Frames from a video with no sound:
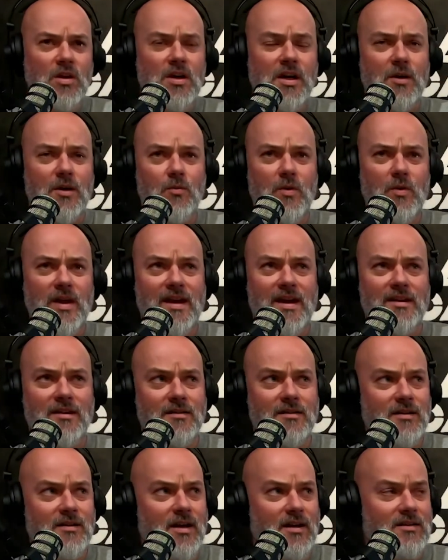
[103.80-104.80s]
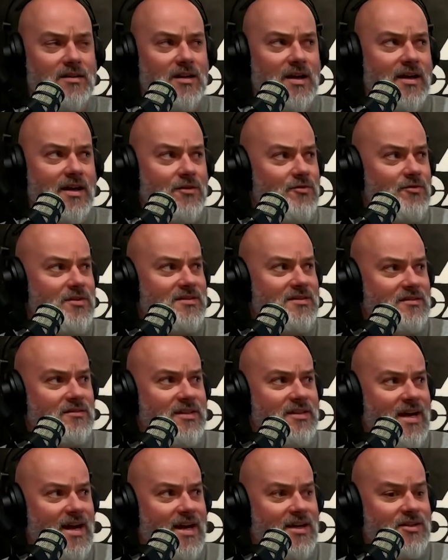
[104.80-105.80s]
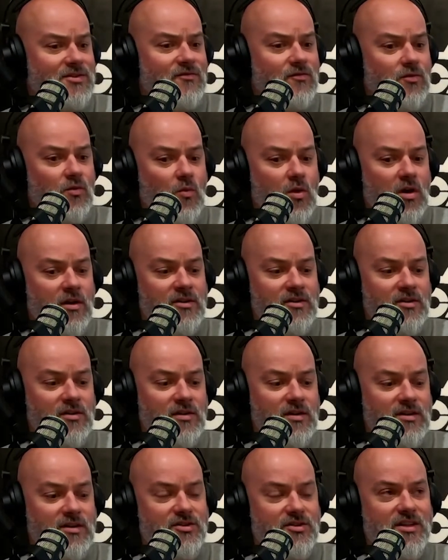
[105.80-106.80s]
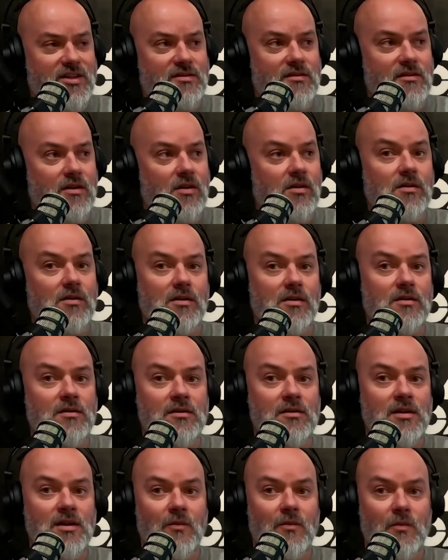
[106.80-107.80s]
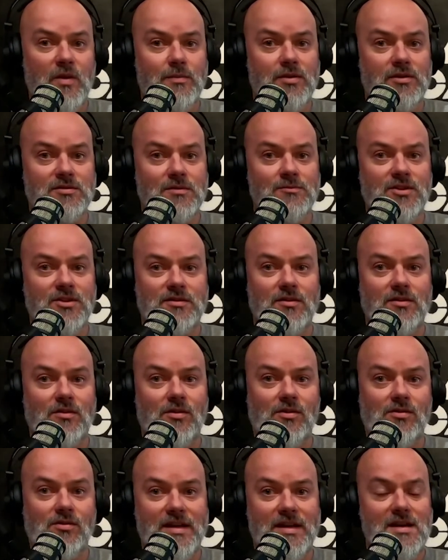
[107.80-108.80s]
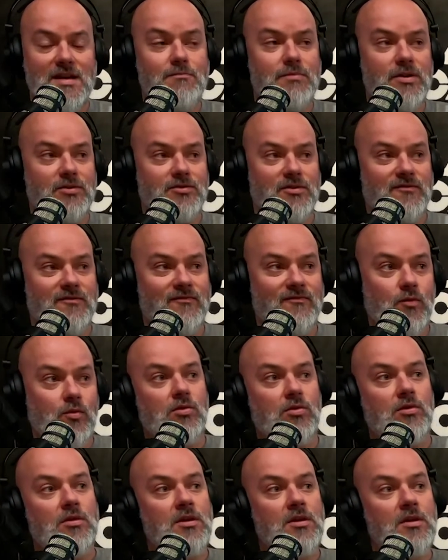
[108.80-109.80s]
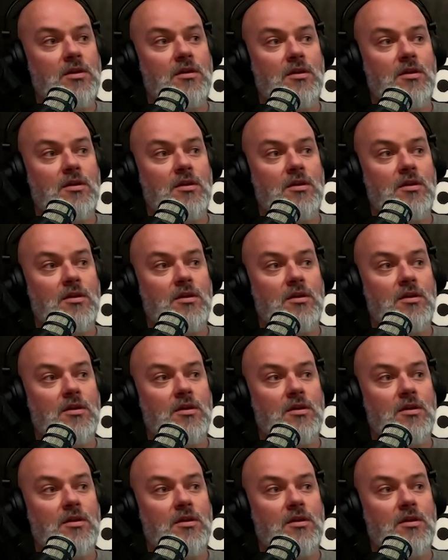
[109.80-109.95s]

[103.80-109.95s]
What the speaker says: We had a client recently ask for one, just the hull. We built him just the hull, and he built a full,